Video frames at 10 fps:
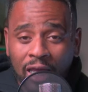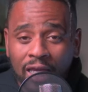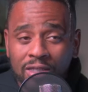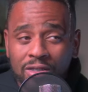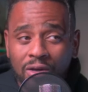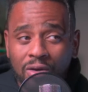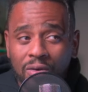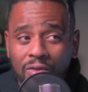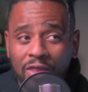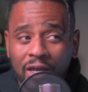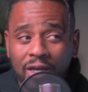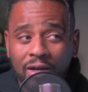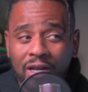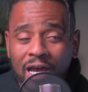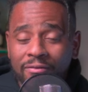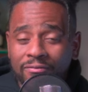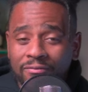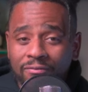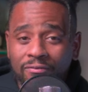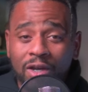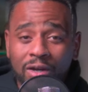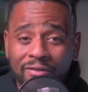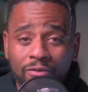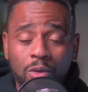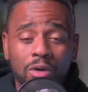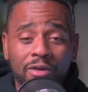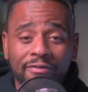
And so they are not very forward